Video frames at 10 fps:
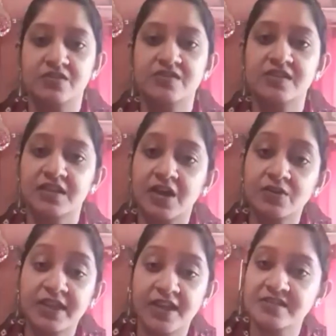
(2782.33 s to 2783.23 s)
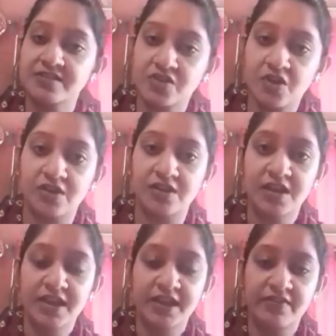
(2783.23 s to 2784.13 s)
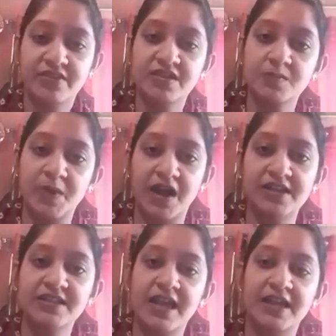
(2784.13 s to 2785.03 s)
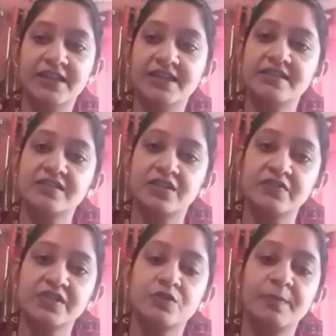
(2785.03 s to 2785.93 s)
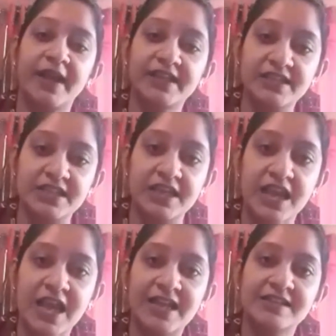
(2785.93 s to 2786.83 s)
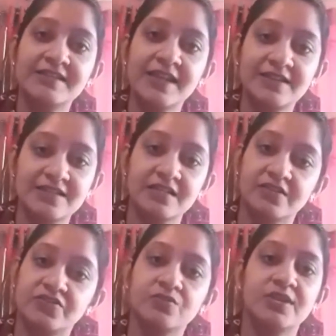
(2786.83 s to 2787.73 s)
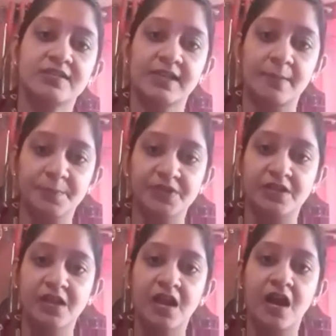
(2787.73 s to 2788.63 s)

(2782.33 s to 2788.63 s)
So Sadao stands tall in this part, and he serves humanity and sets a true example